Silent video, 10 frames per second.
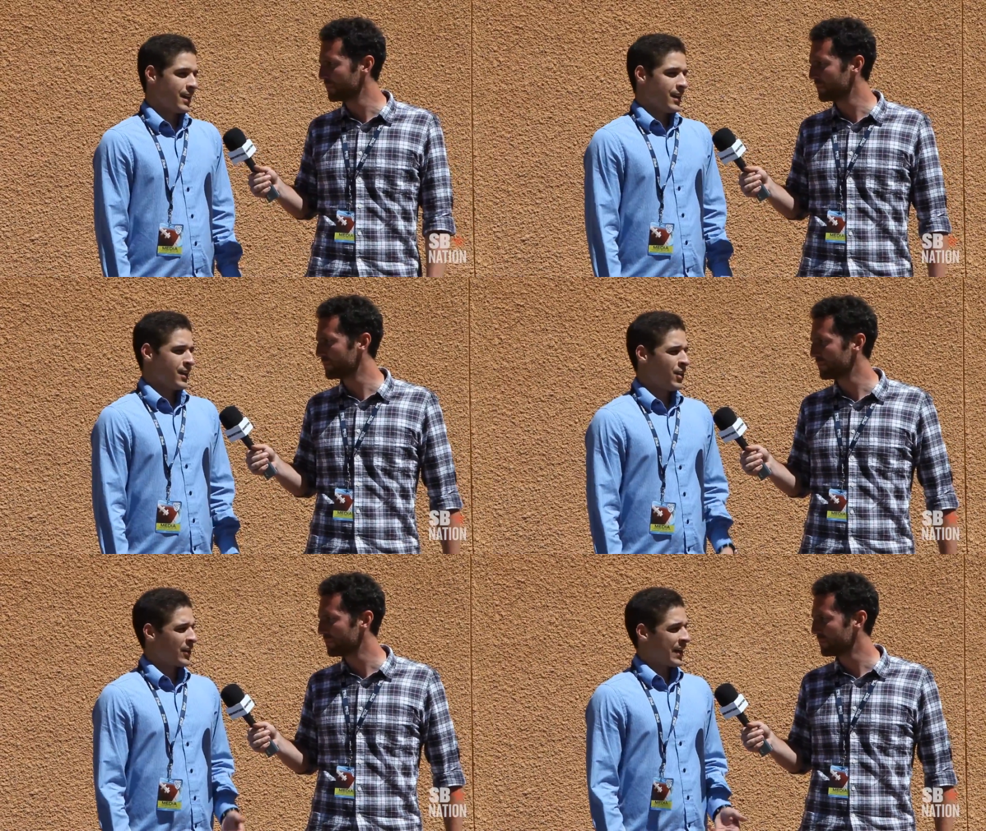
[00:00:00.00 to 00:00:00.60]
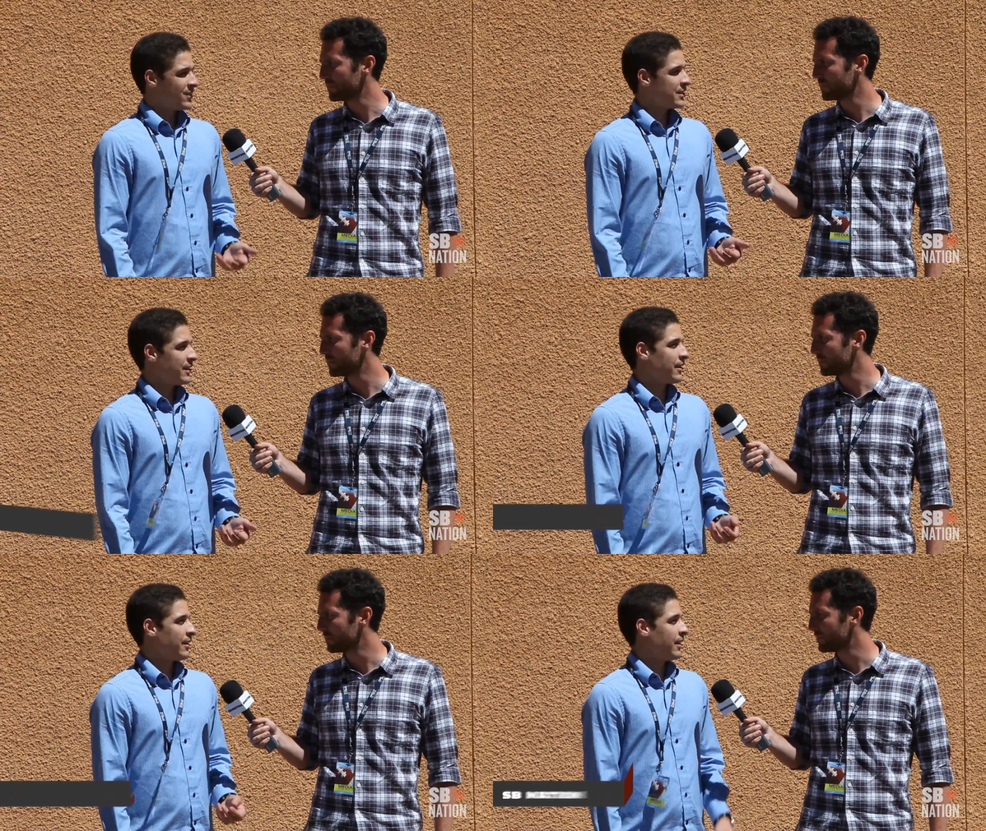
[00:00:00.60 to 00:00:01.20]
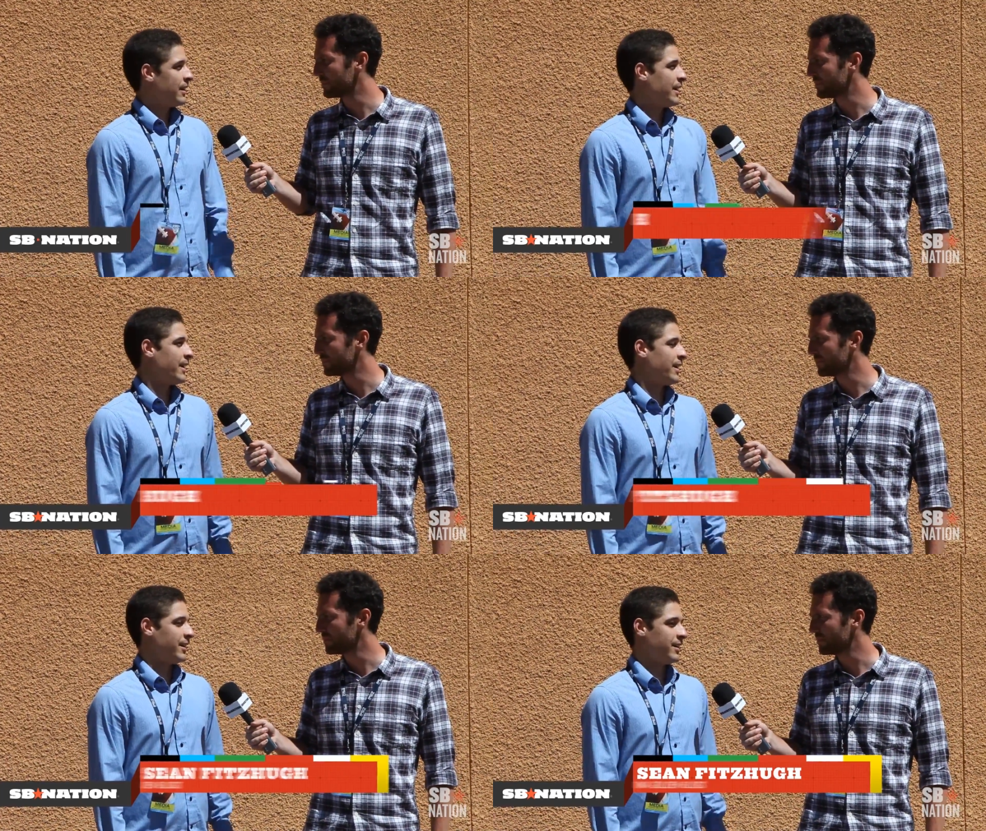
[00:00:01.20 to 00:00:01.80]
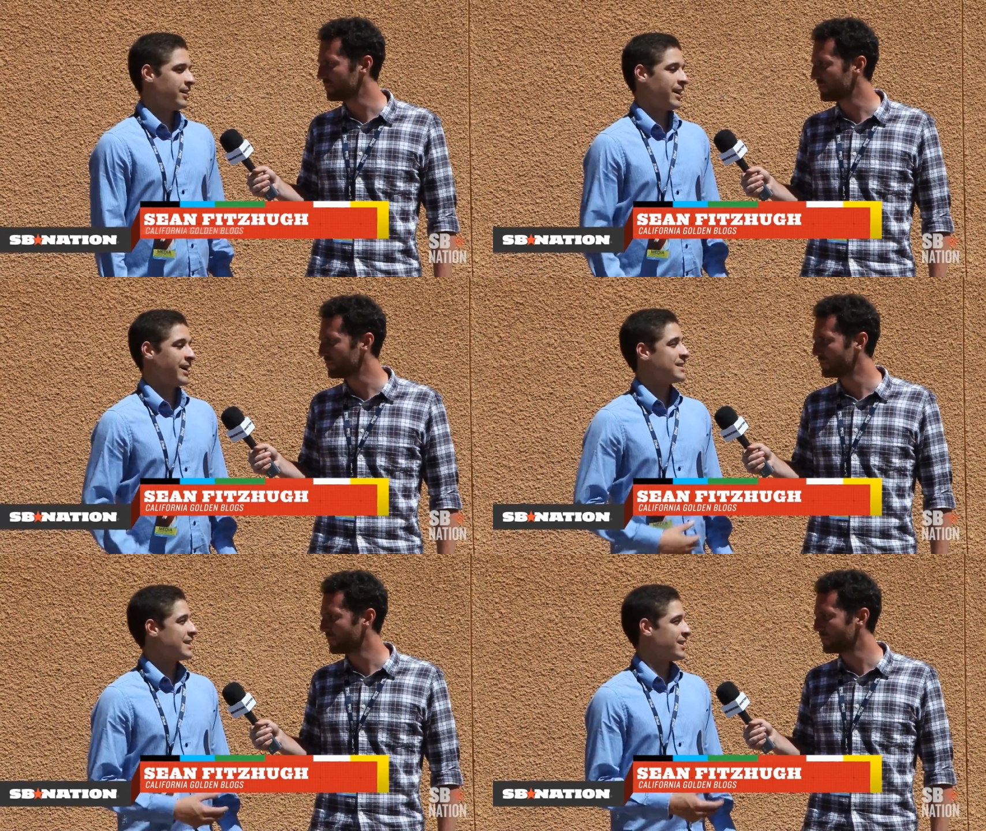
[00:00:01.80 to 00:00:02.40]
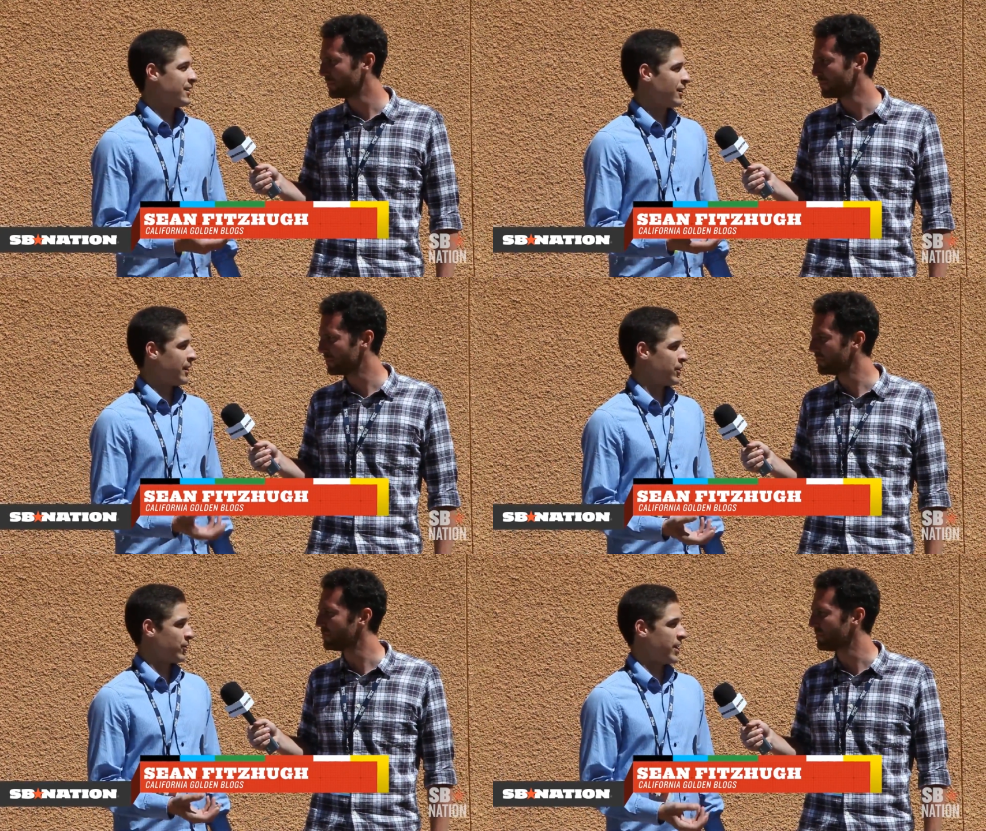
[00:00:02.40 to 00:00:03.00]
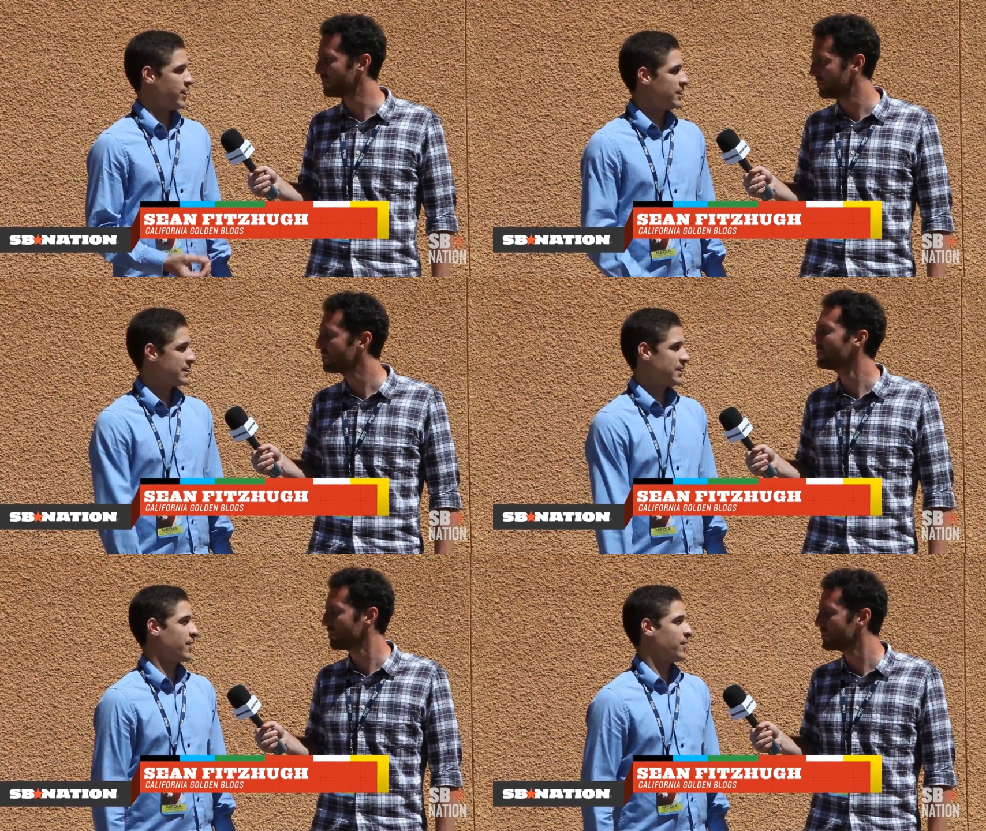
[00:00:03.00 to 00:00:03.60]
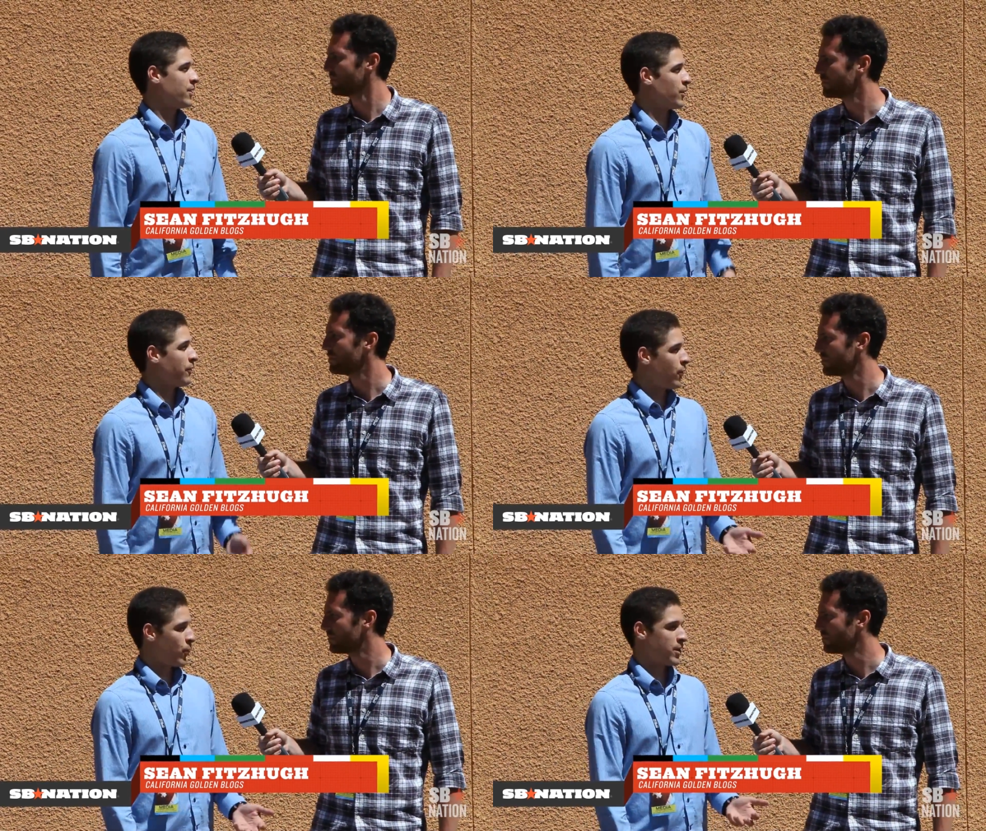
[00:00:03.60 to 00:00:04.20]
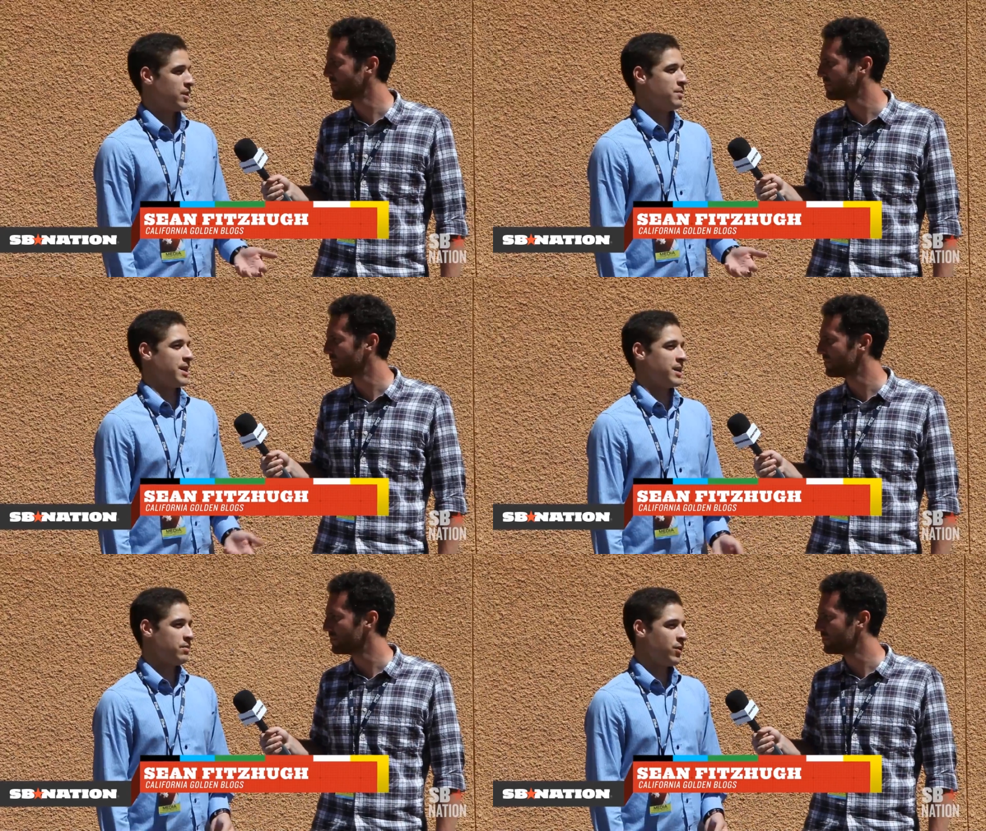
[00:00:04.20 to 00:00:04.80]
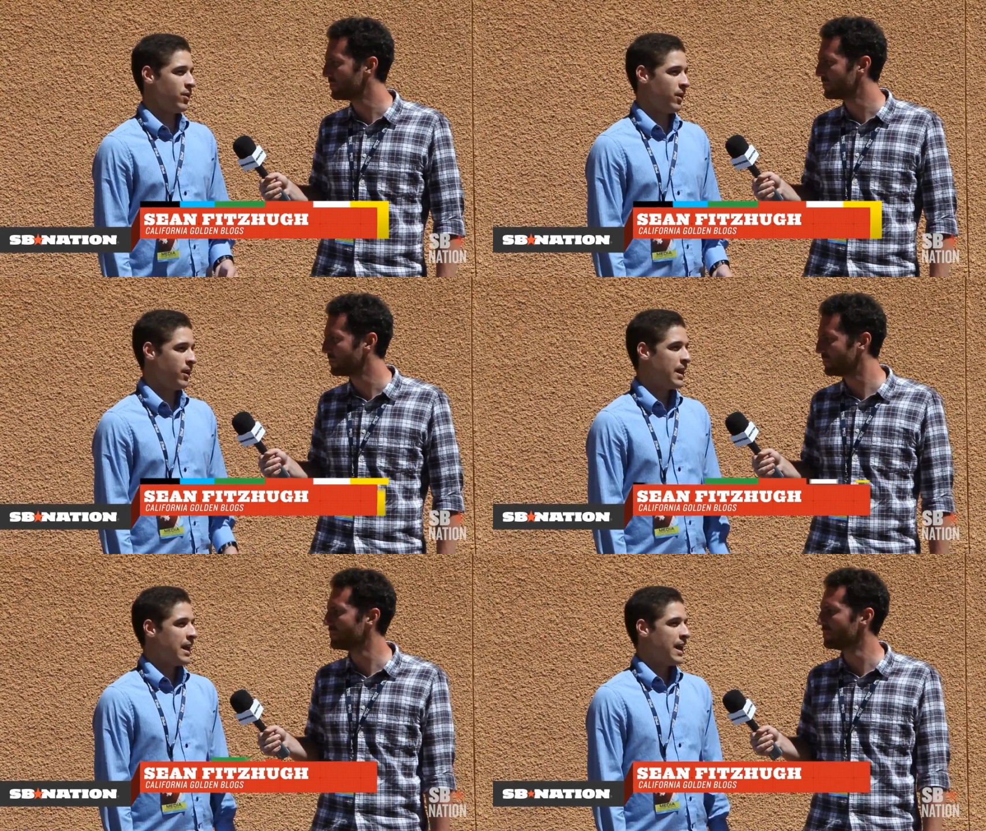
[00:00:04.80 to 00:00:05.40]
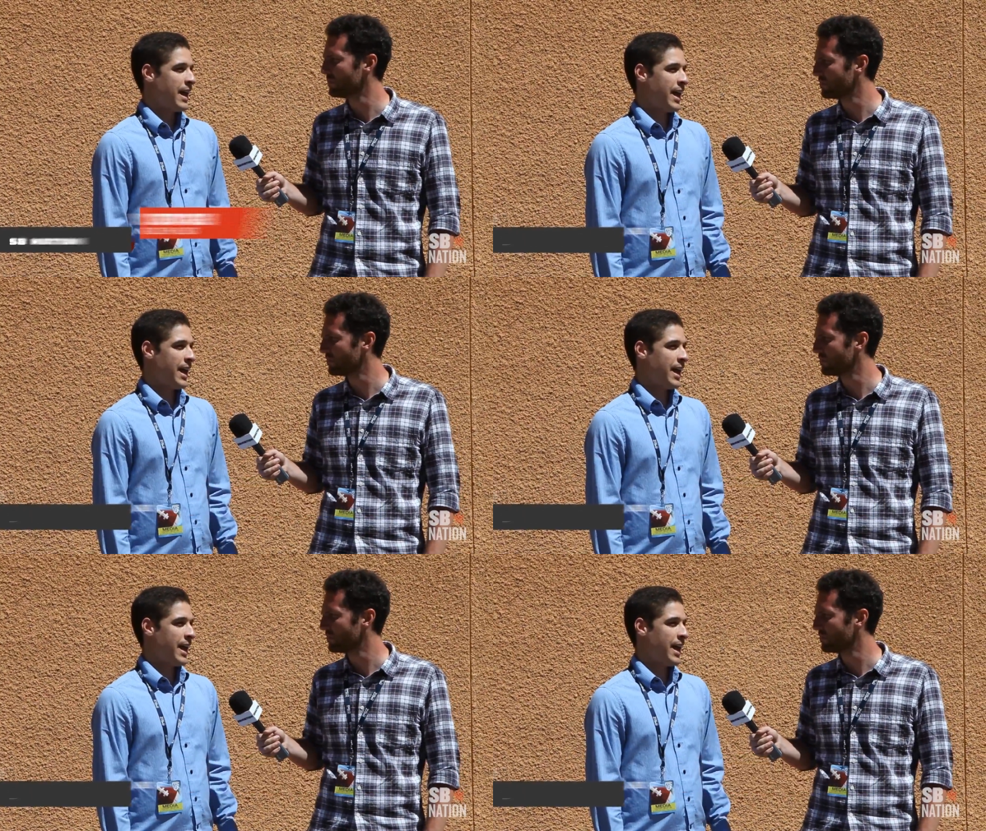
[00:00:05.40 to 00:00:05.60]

Speaker 1: You know, Cal's a little, uh, I'd say, a little underrated this year. They're fourth in the media poll, mm -hmm.